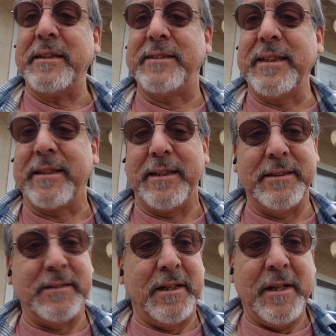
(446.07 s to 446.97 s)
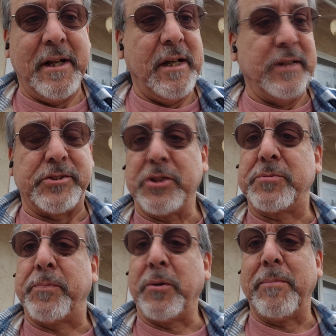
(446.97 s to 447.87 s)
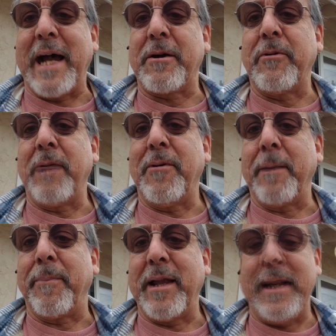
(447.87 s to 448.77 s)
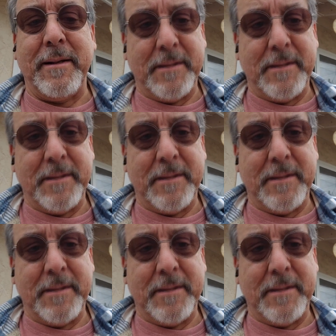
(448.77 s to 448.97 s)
seedlings, just pull back where I want to plant,